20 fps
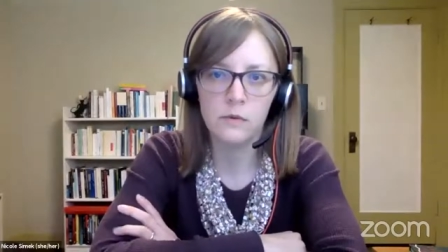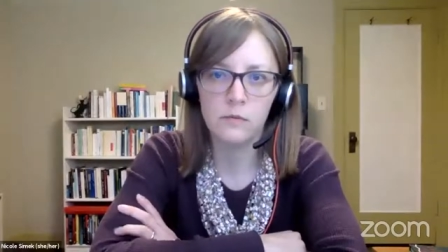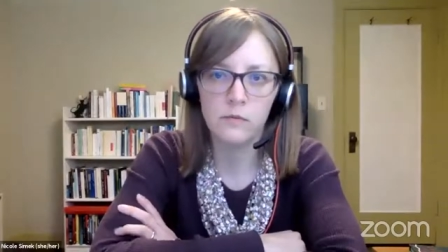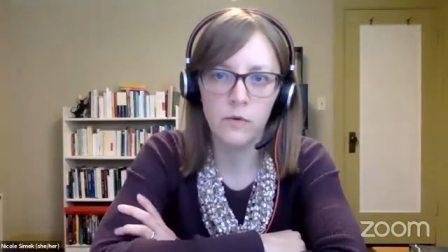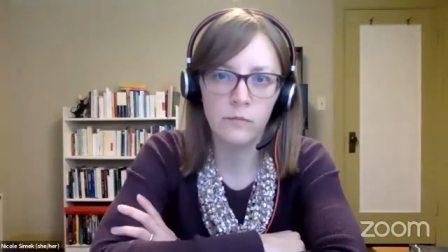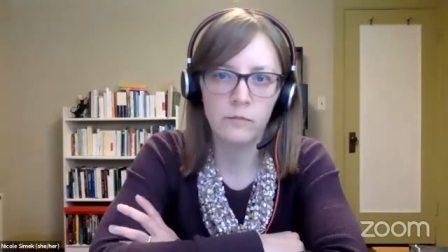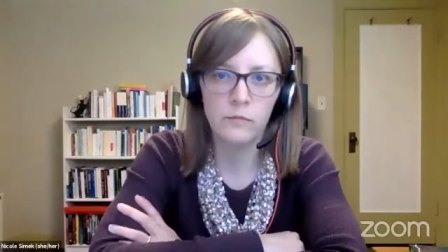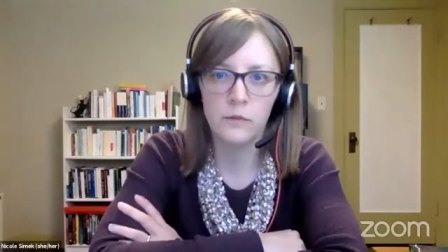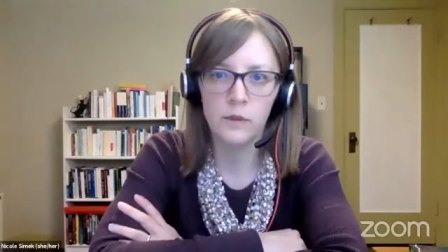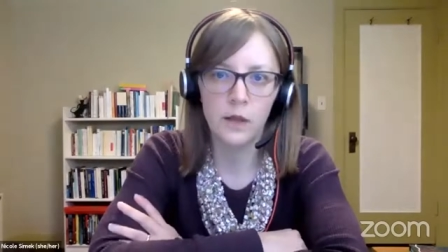
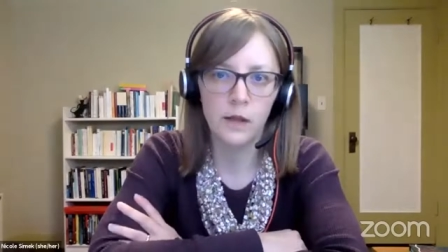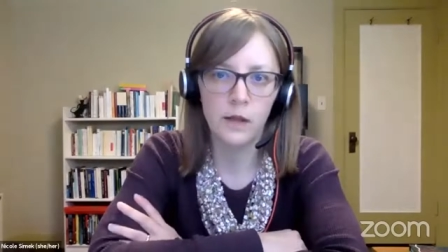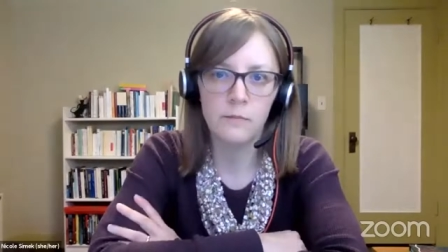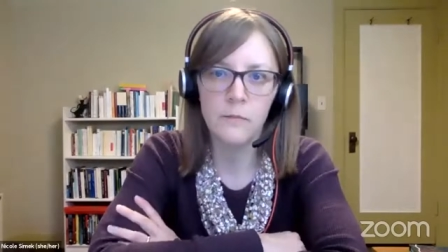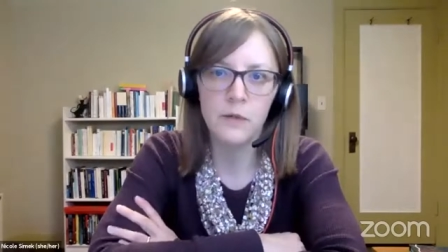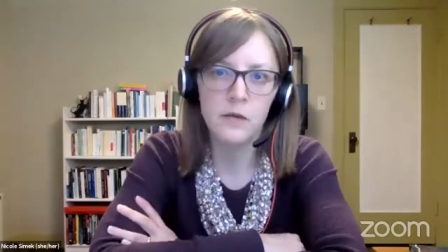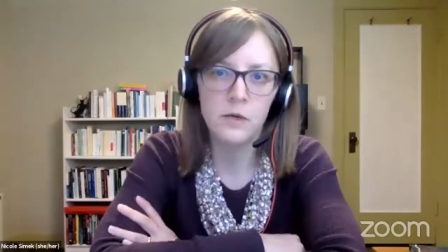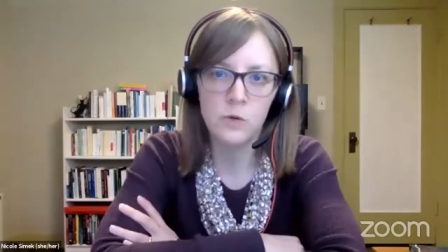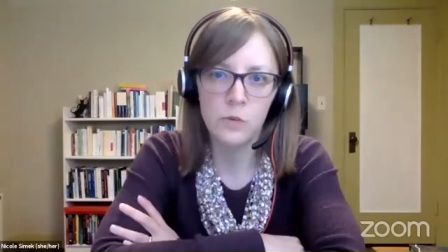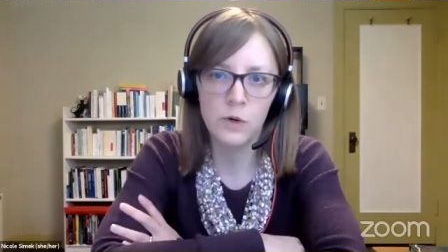from like
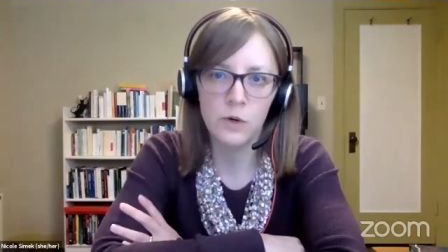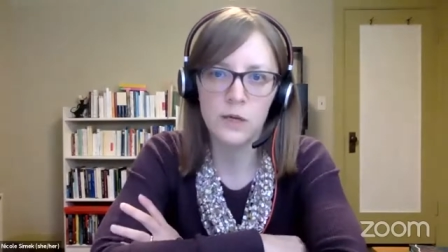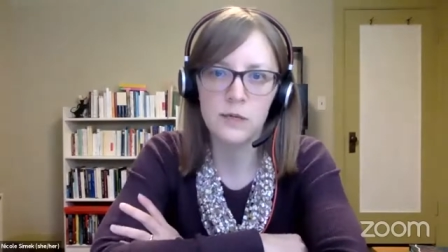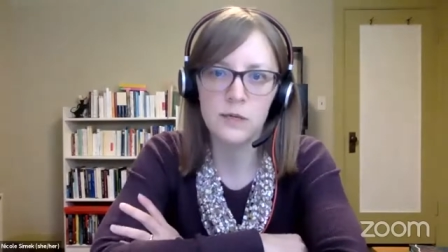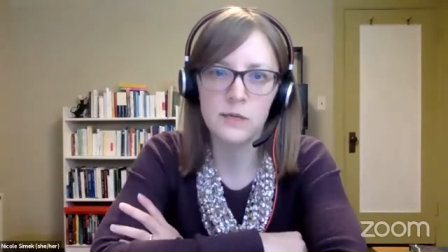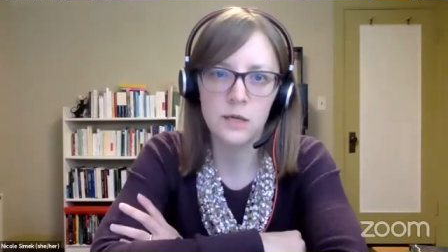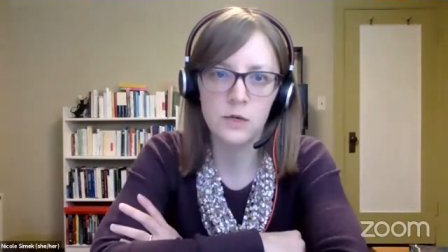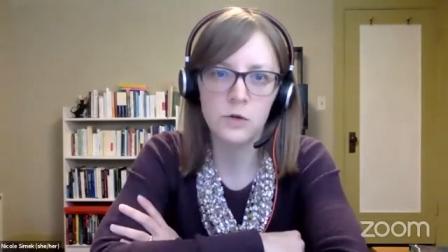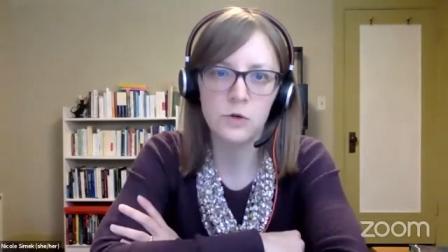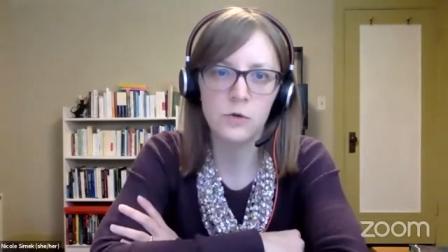mid 20th
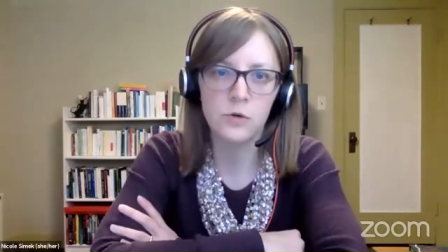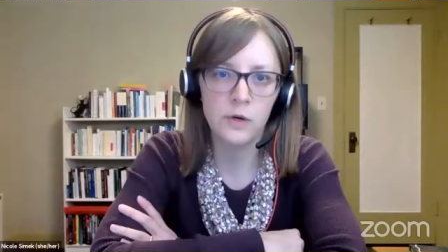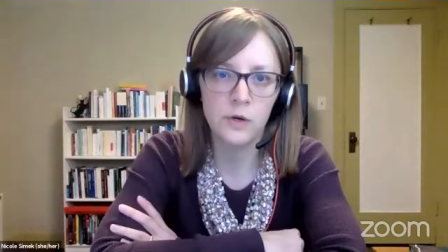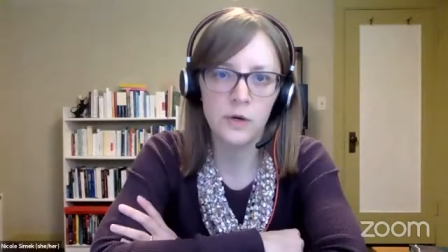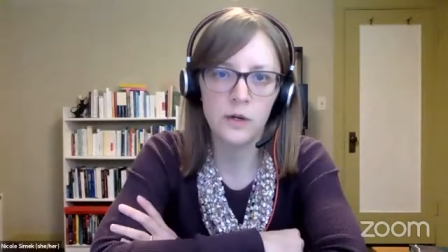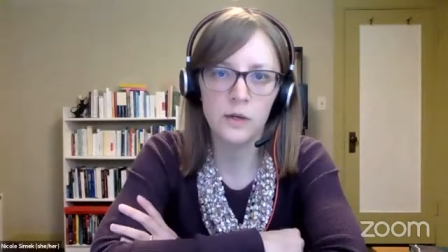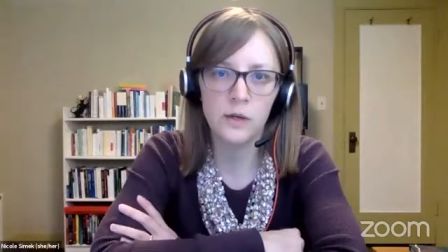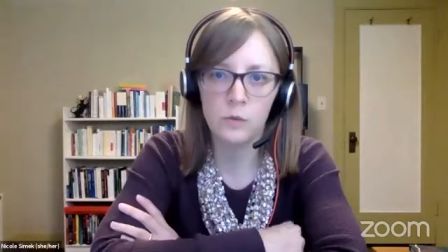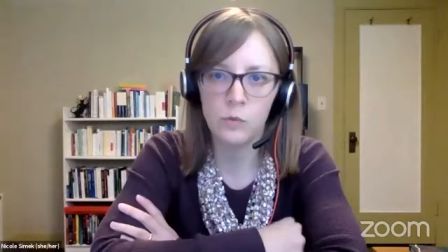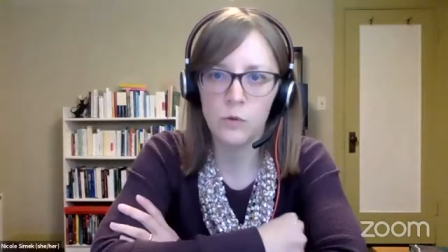
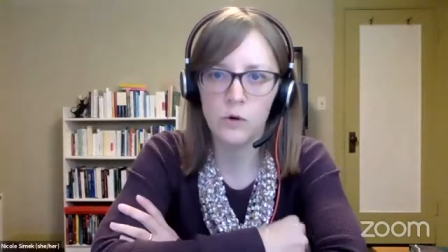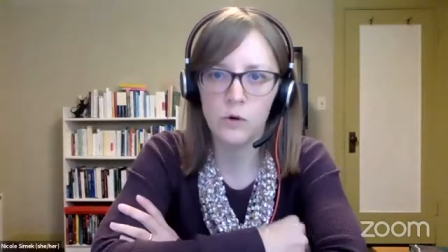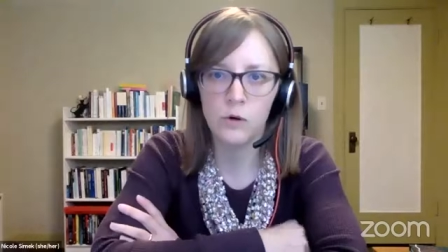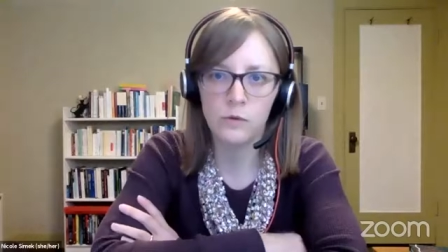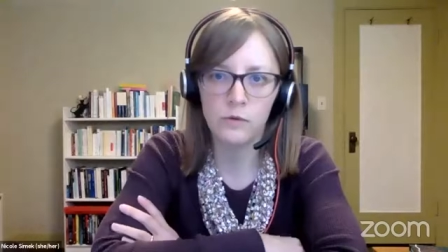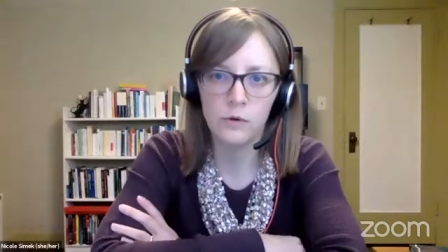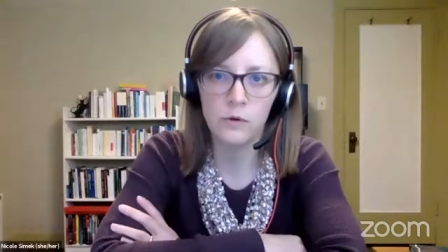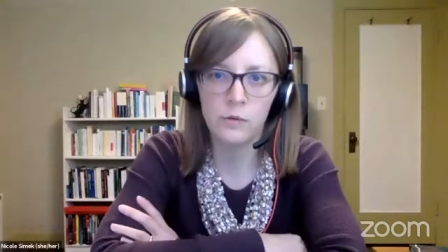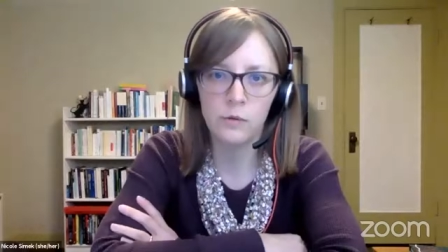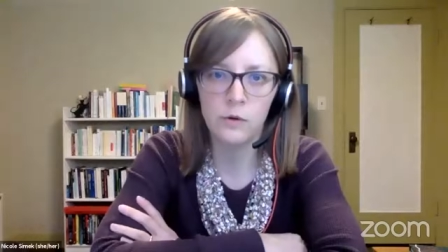century and the work
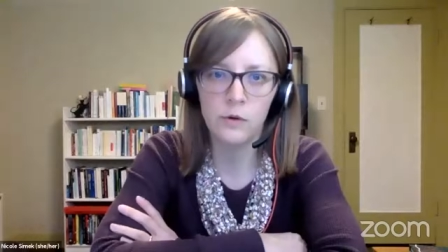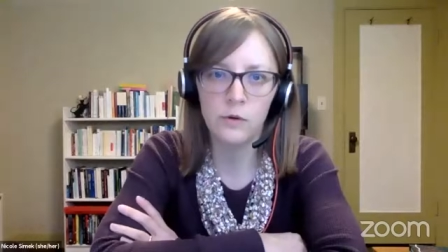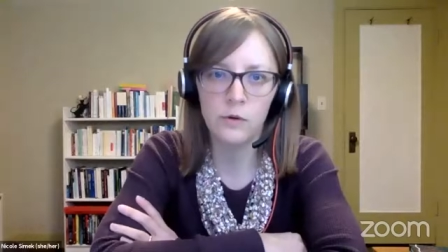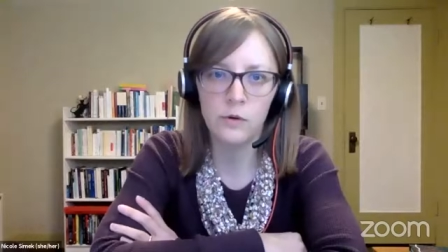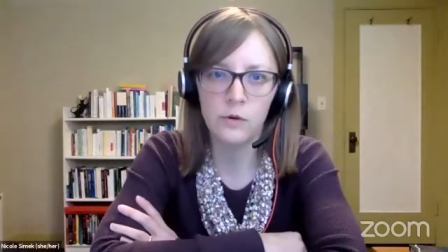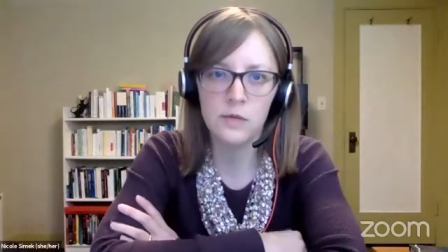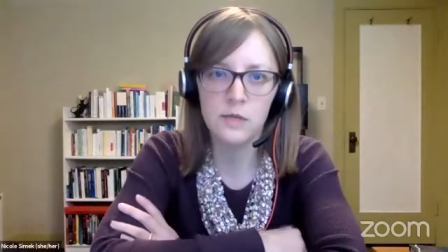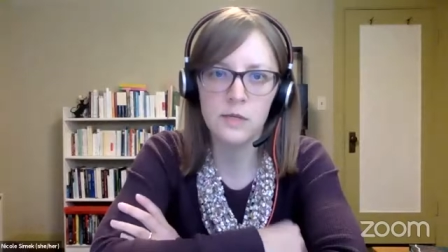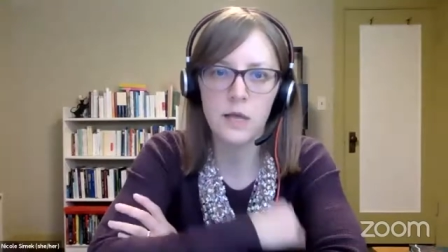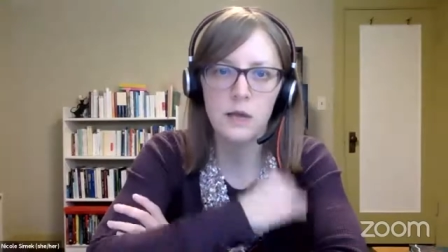of the
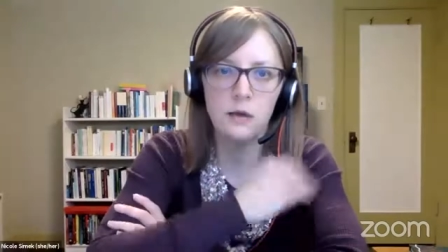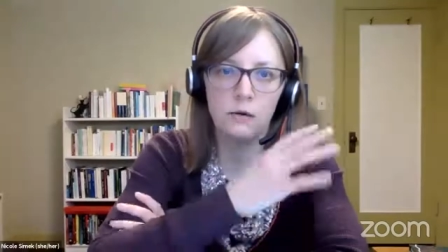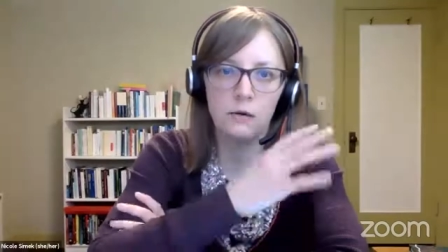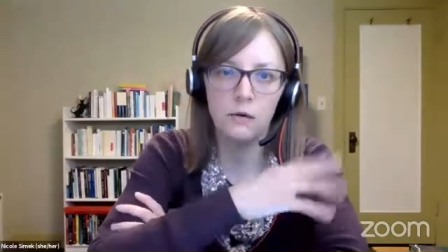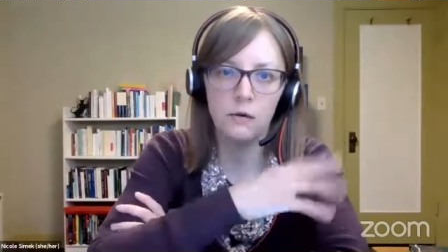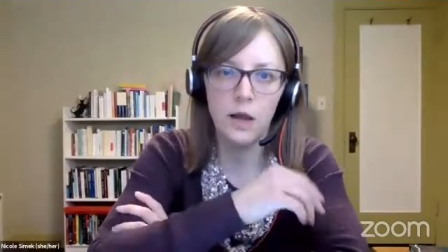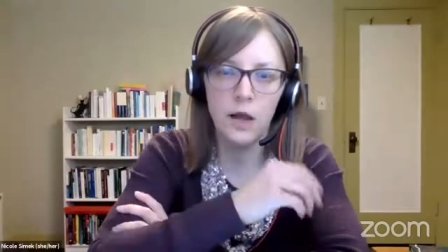Creolists, that